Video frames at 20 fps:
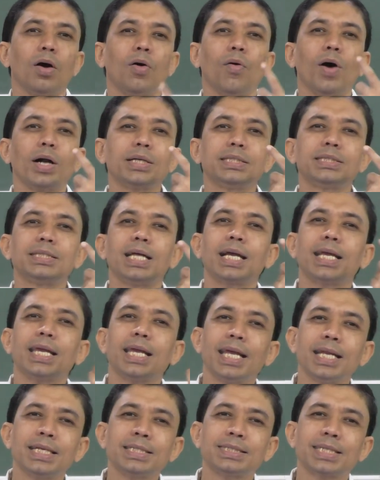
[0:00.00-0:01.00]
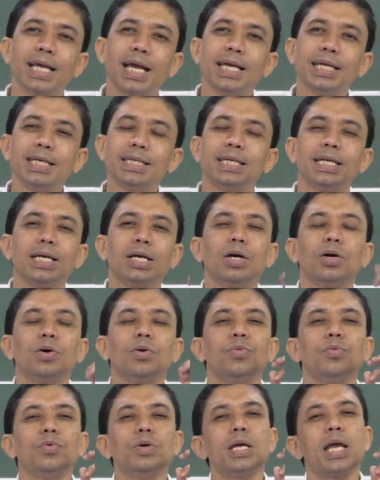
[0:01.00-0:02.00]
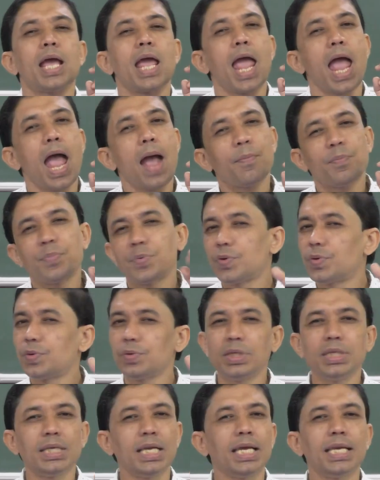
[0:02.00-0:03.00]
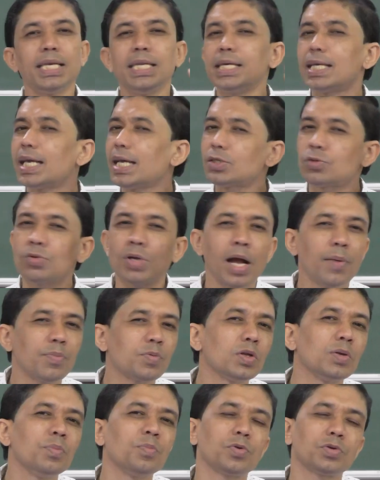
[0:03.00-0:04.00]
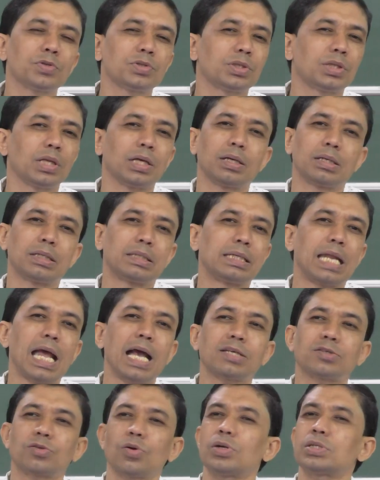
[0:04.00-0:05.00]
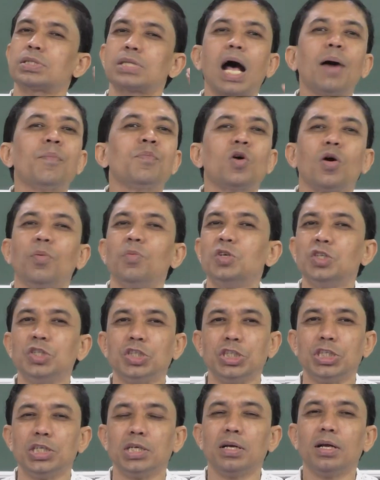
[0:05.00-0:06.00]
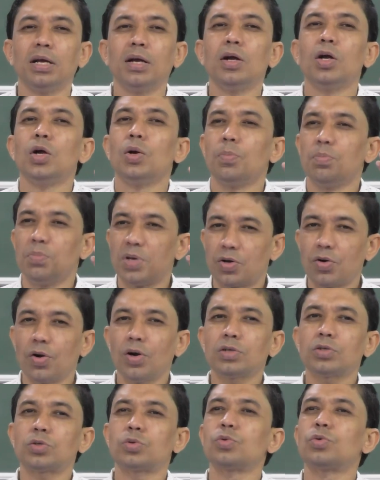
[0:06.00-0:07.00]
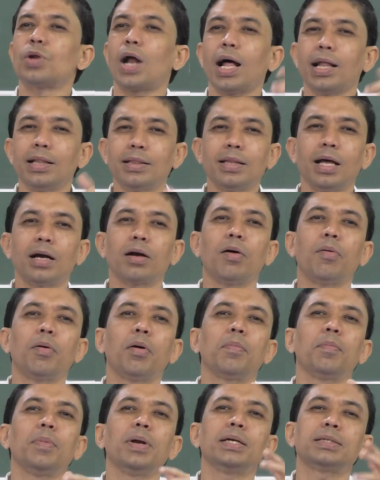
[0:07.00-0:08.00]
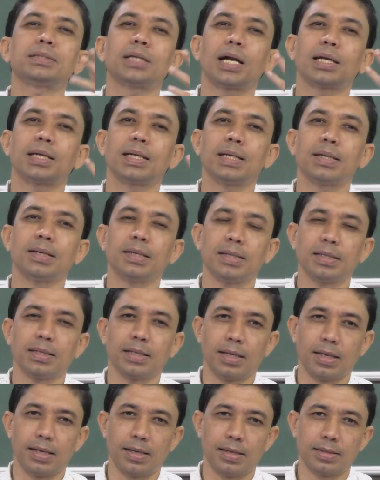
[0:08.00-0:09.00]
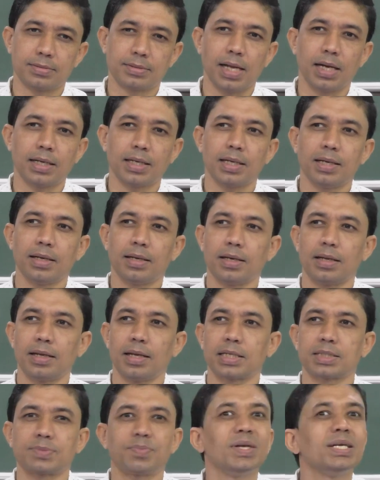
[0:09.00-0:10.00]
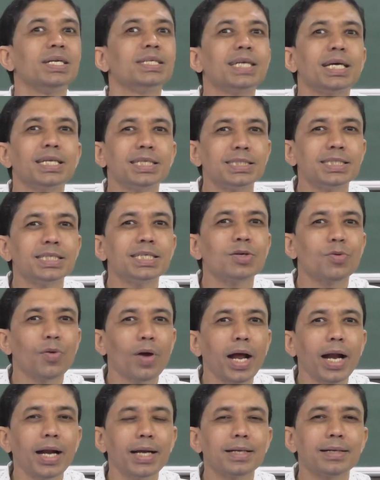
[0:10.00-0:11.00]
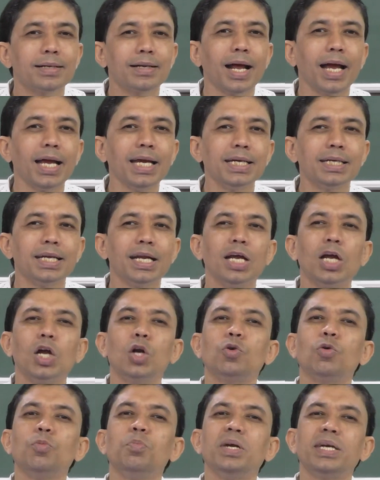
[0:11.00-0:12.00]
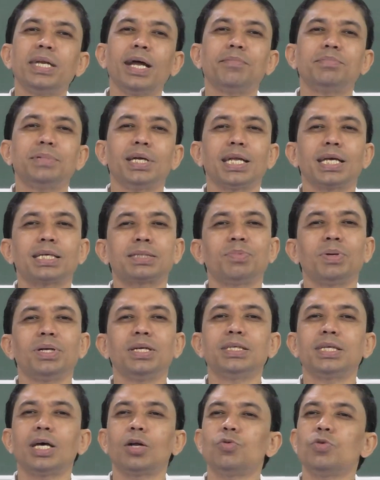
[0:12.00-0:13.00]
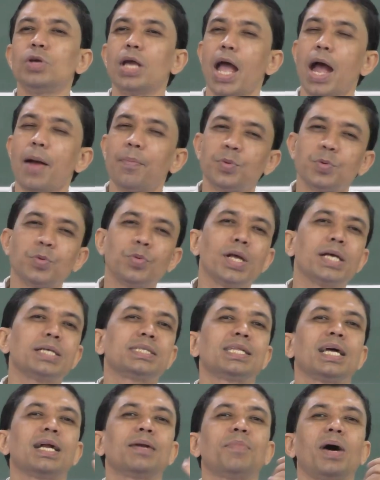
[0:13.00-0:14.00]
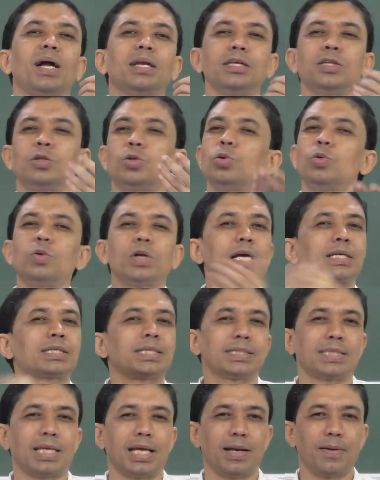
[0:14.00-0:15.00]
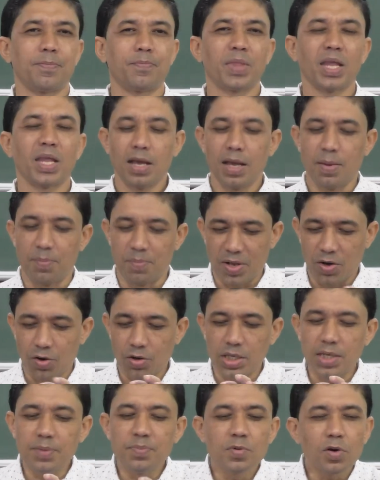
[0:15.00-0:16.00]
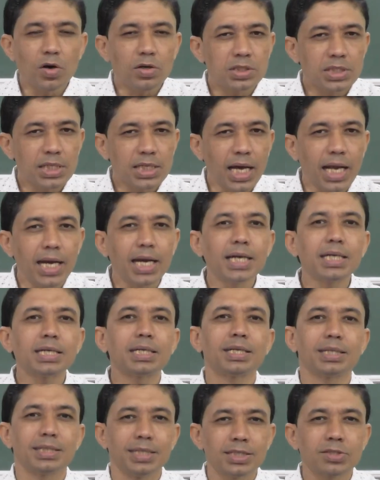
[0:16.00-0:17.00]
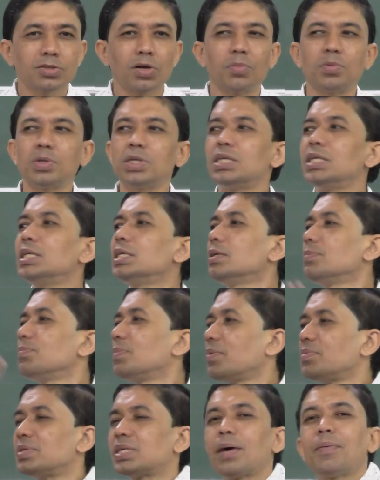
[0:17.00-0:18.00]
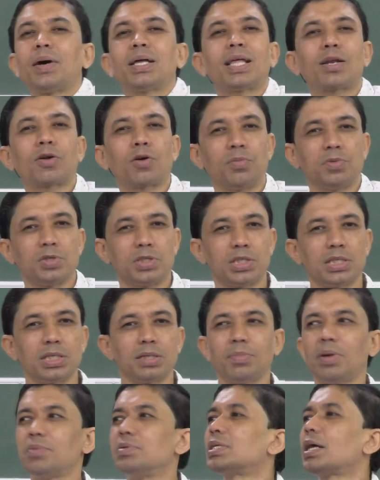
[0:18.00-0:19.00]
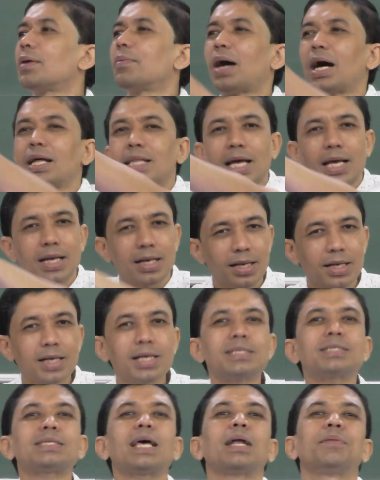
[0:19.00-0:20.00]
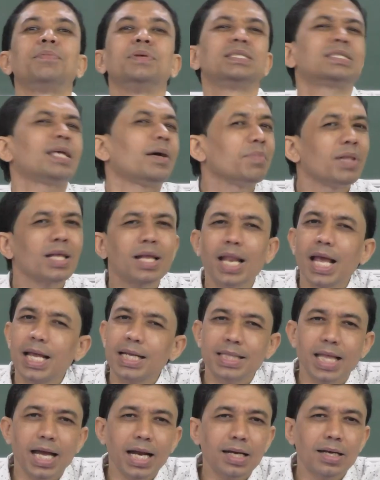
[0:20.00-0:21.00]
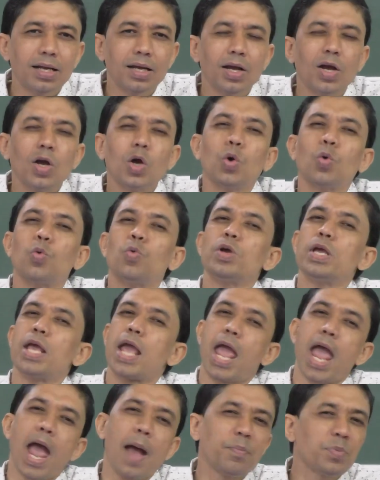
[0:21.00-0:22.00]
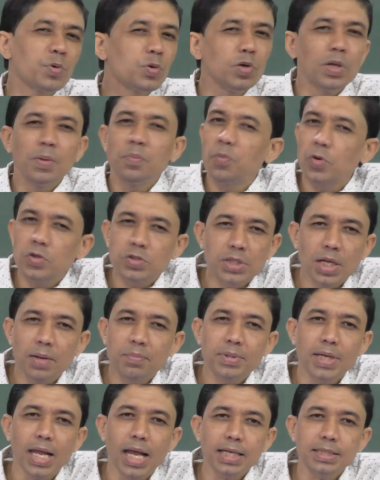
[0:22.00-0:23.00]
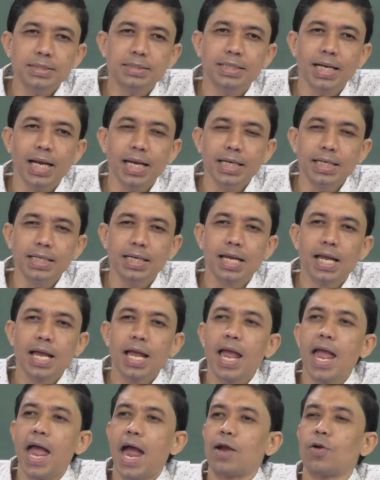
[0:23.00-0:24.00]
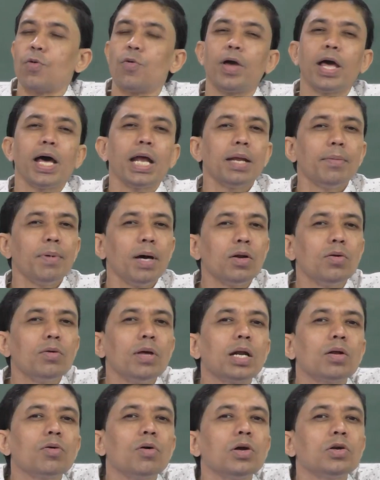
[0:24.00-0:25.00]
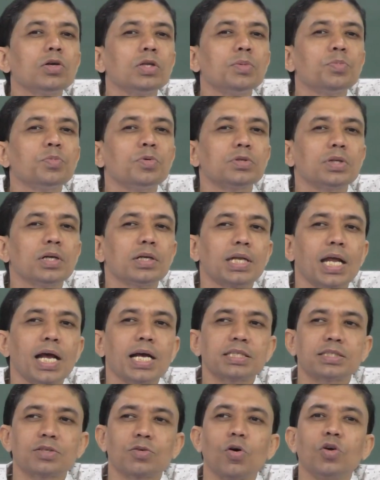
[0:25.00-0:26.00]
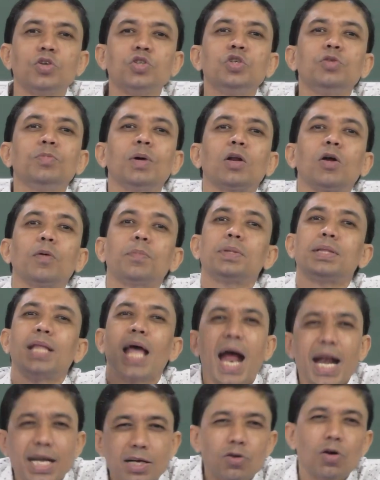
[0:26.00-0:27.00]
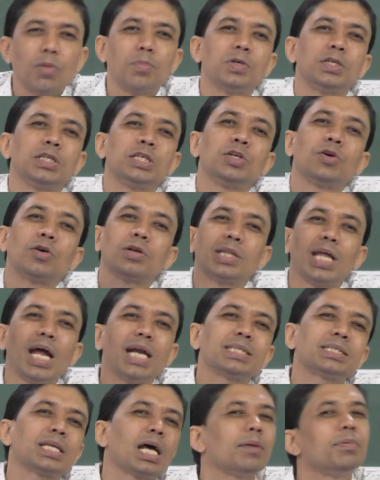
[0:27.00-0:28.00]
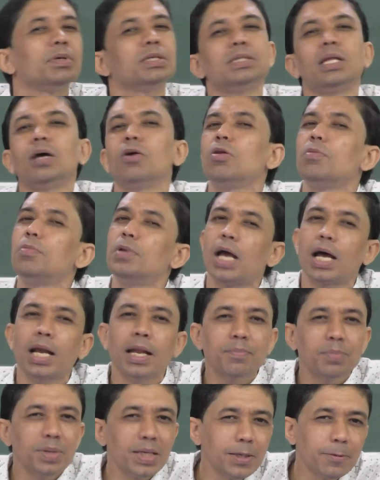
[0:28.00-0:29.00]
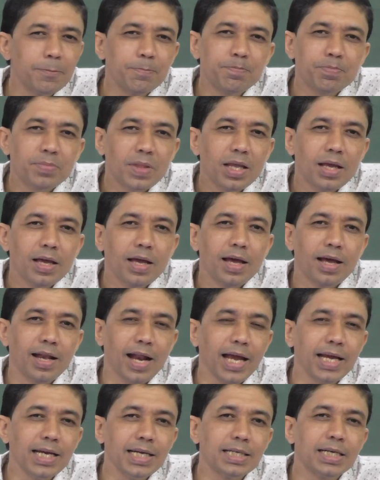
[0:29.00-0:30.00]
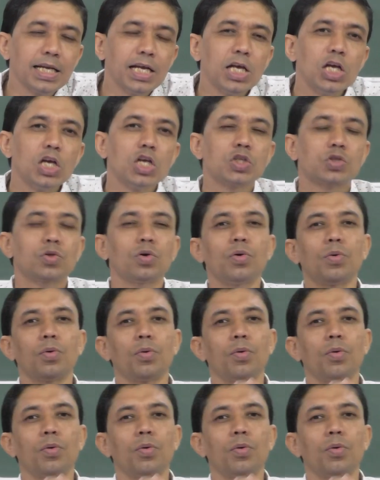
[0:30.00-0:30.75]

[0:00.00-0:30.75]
what is the gain side we have to in any case we have to impose the tax on some commodity because to run the government certain uh, certain expenditure is required right to meet up that expenditure we have to raise that money through taxation may not if not cigarette this commodity maybe some other commodity maybe some other service something like that we have to impose some tax right and wherever we are going to impose the tax consumer of that commodity or that service they will be unhappy right. So,